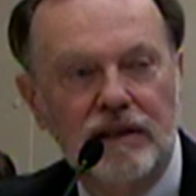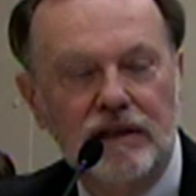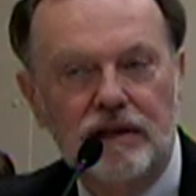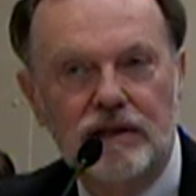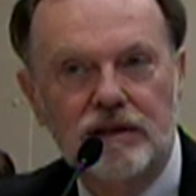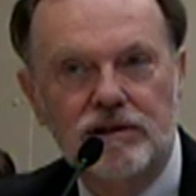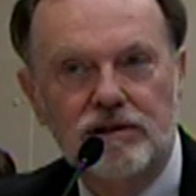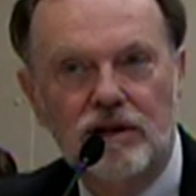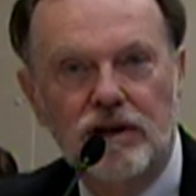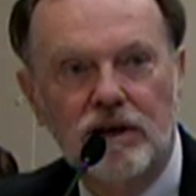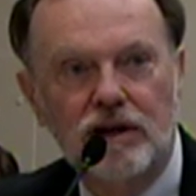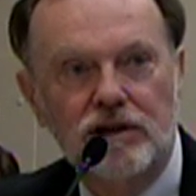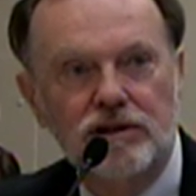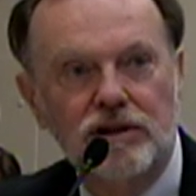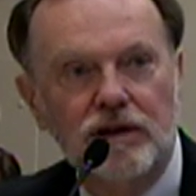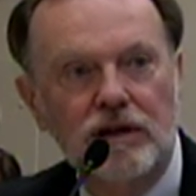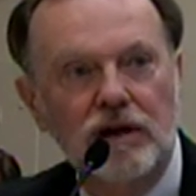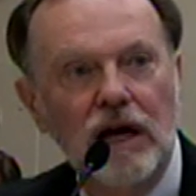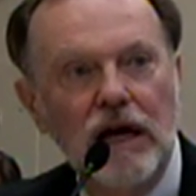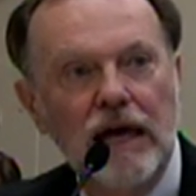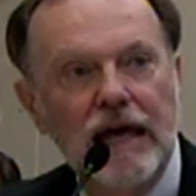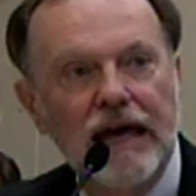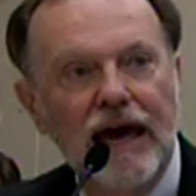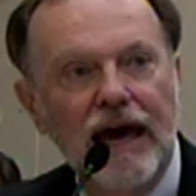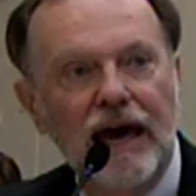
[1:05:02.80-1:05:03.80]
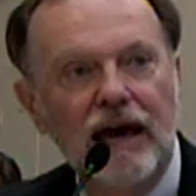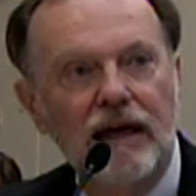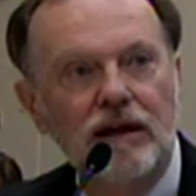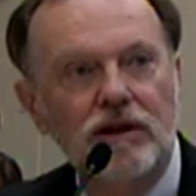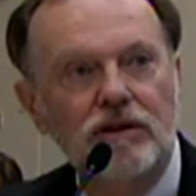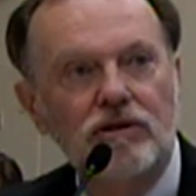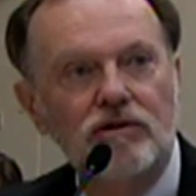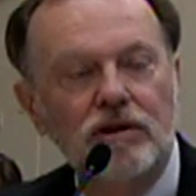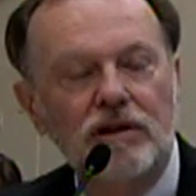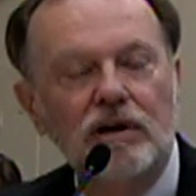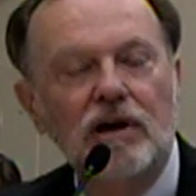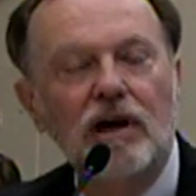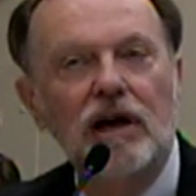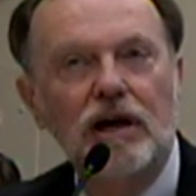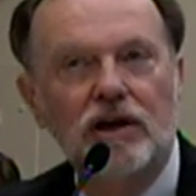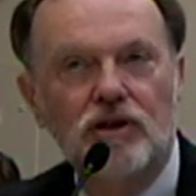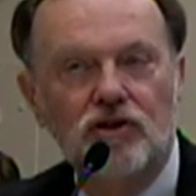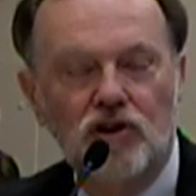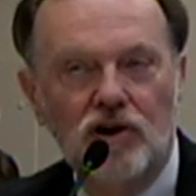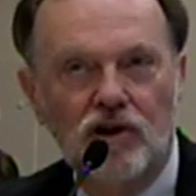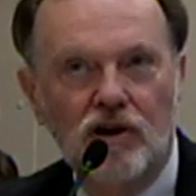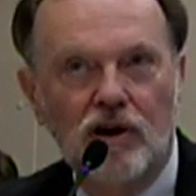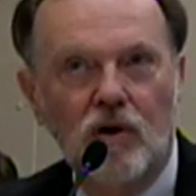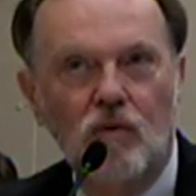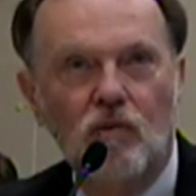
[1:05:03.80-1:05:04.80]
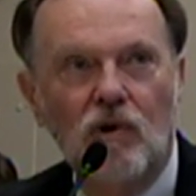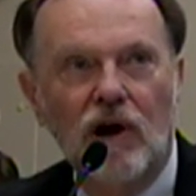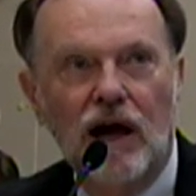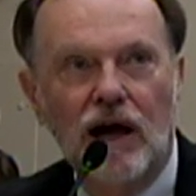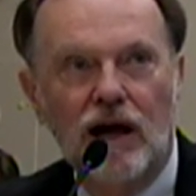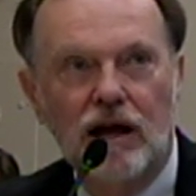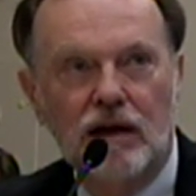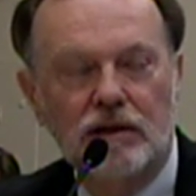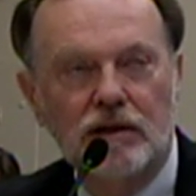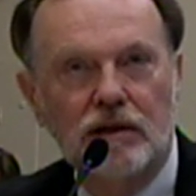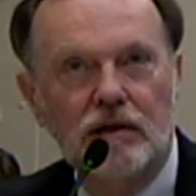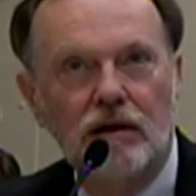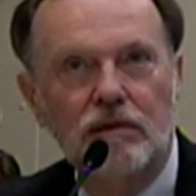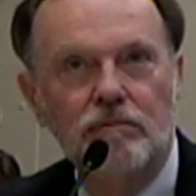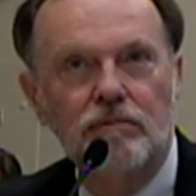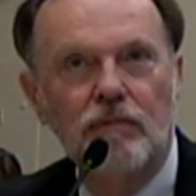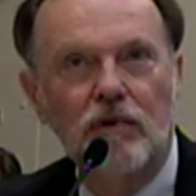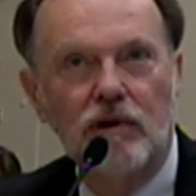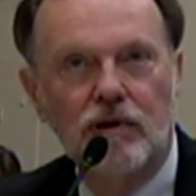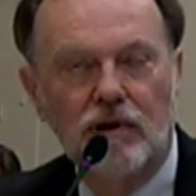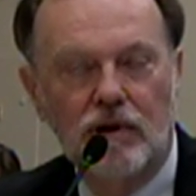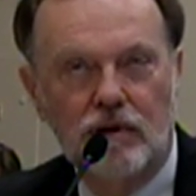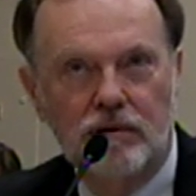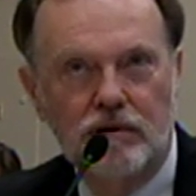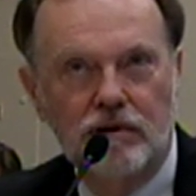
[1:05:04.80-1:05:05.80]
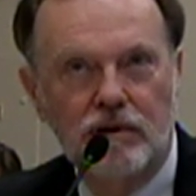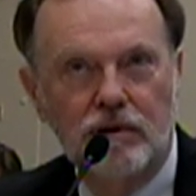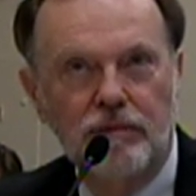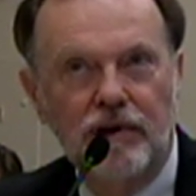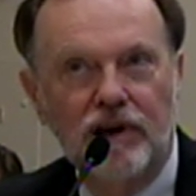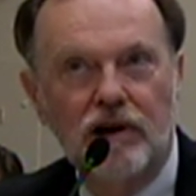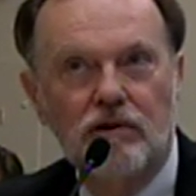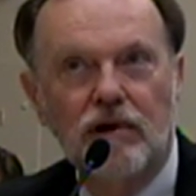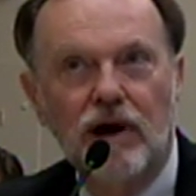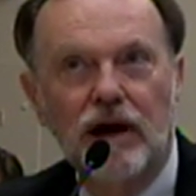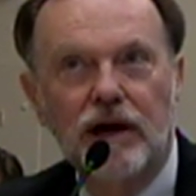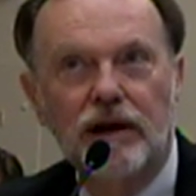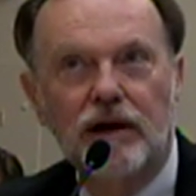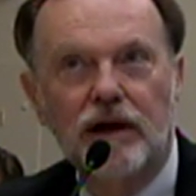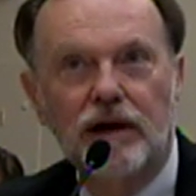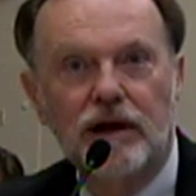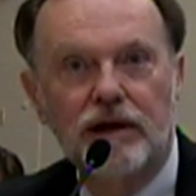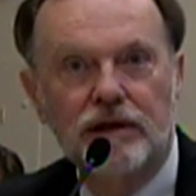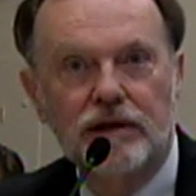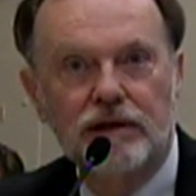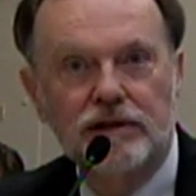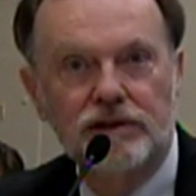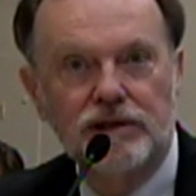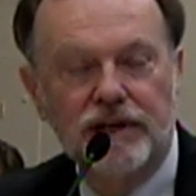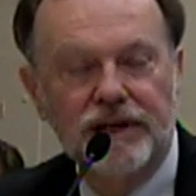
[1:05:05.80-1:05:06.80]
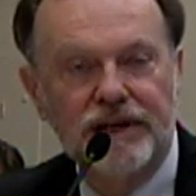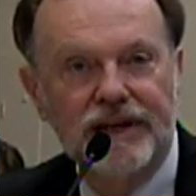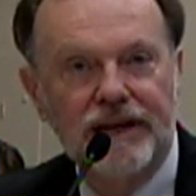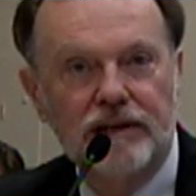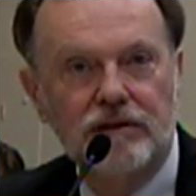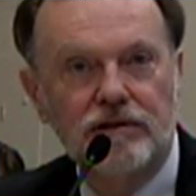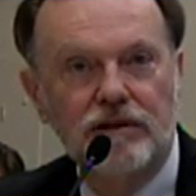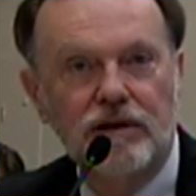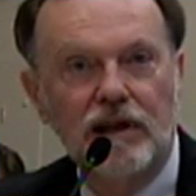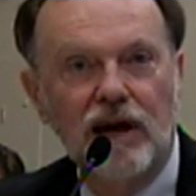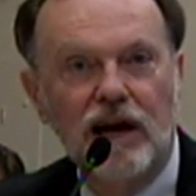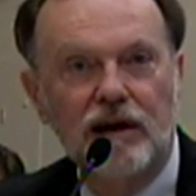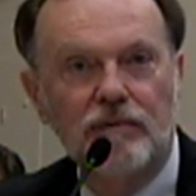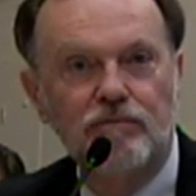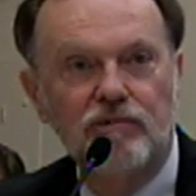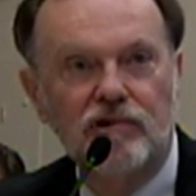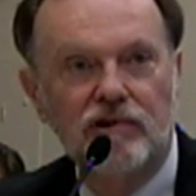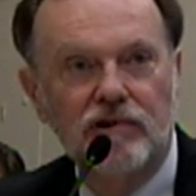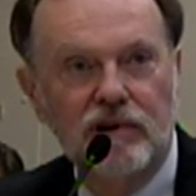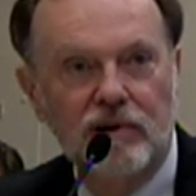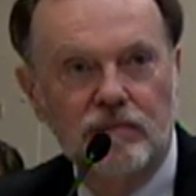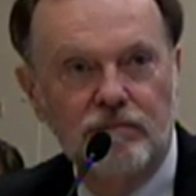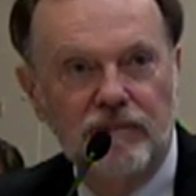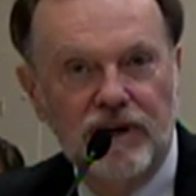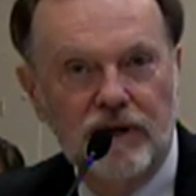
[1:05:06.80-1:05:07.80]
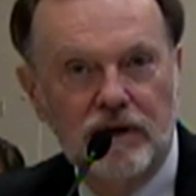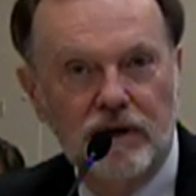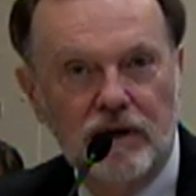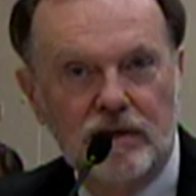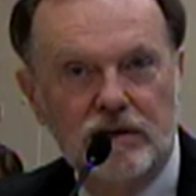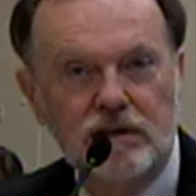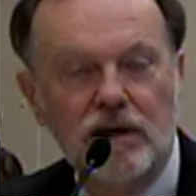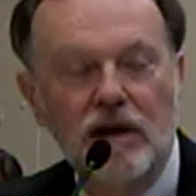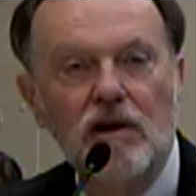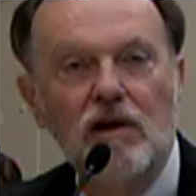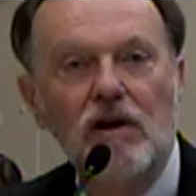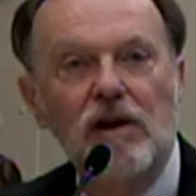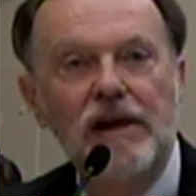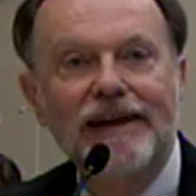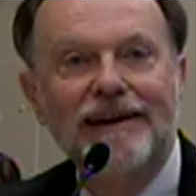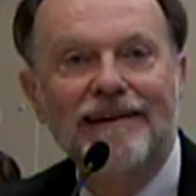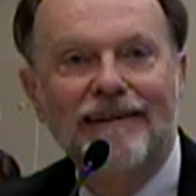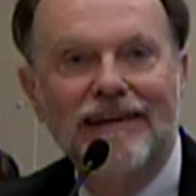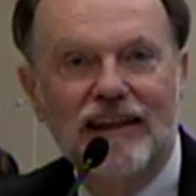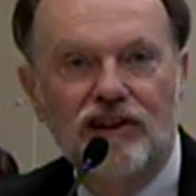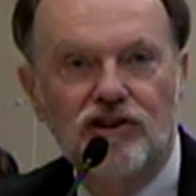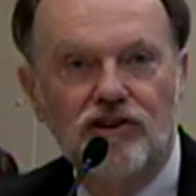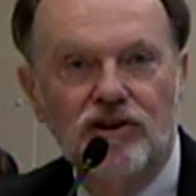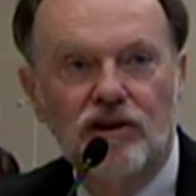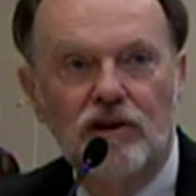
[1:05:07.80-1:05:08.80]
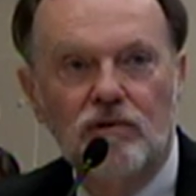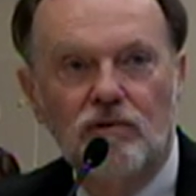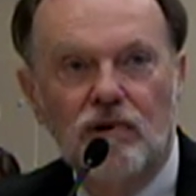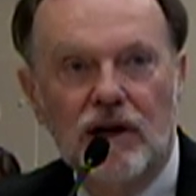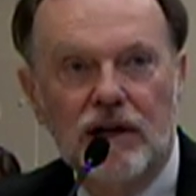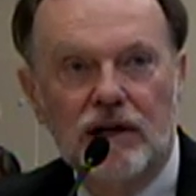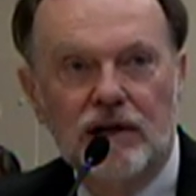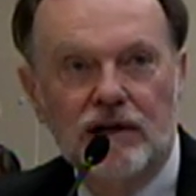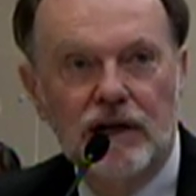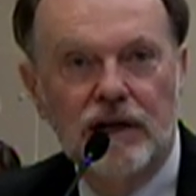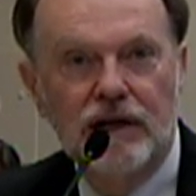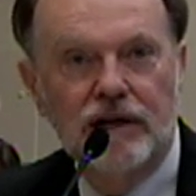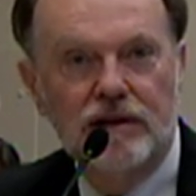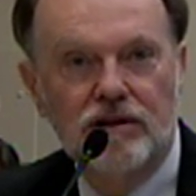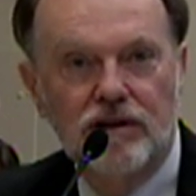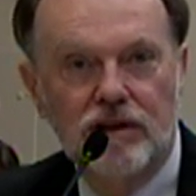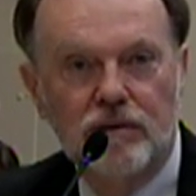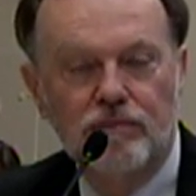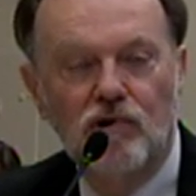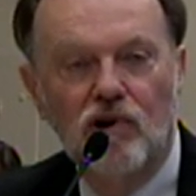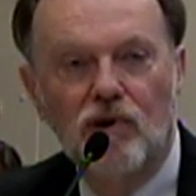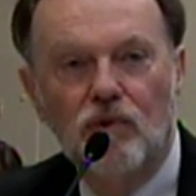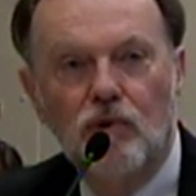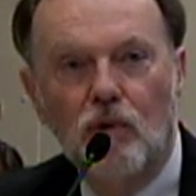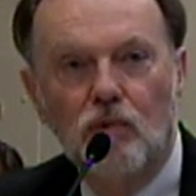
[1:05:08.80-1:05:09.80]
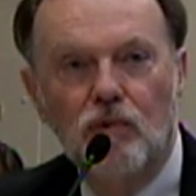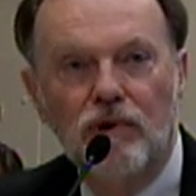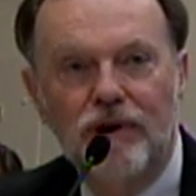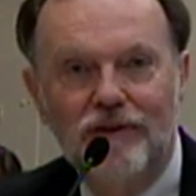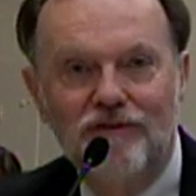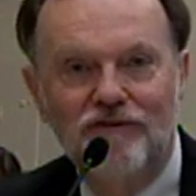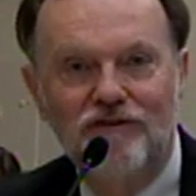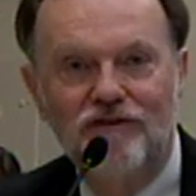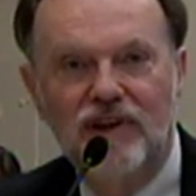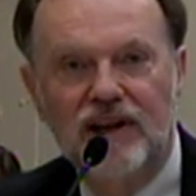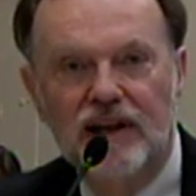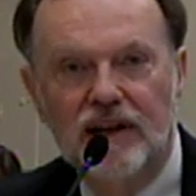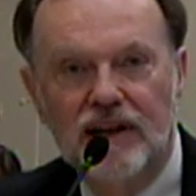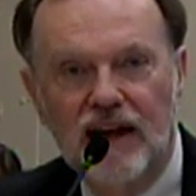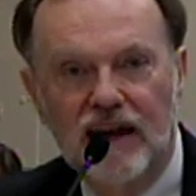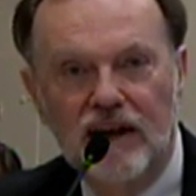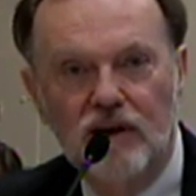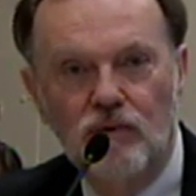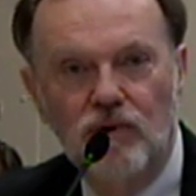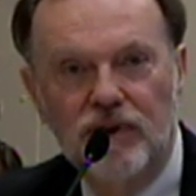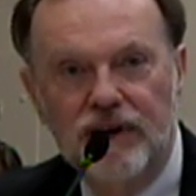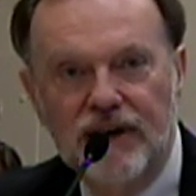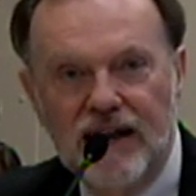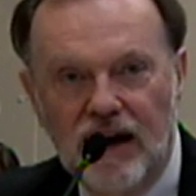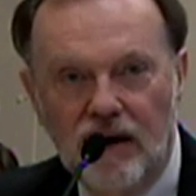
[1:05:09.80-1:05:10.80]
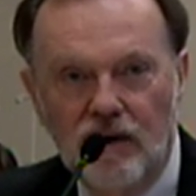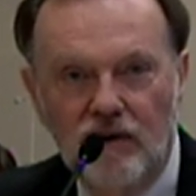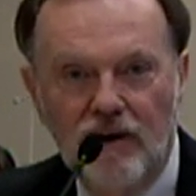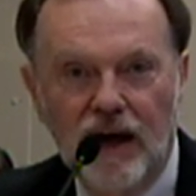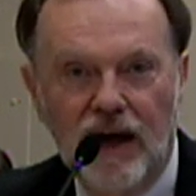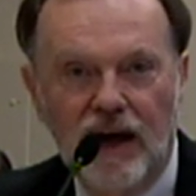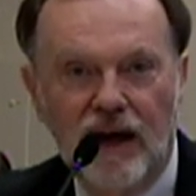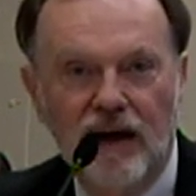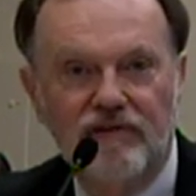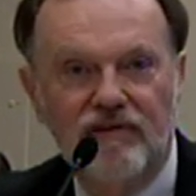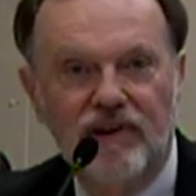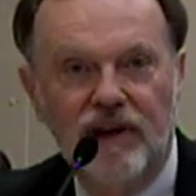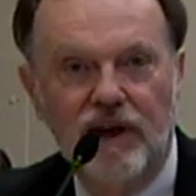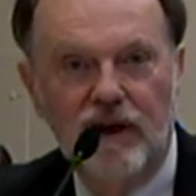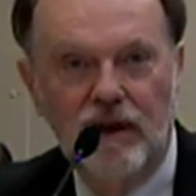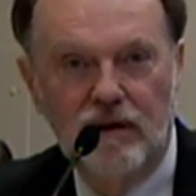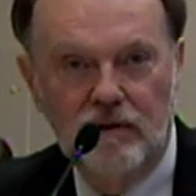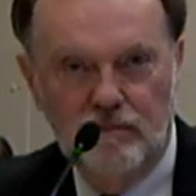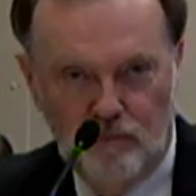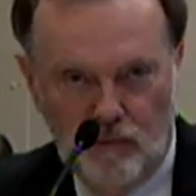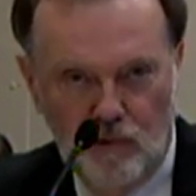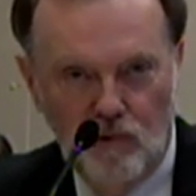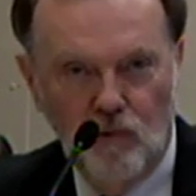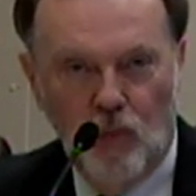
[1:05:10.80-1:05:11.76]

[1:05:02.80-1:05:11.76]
discussion, and it took a while, to be quite honest, to get to that point, because it took a while to get to the point where we feel like we now have a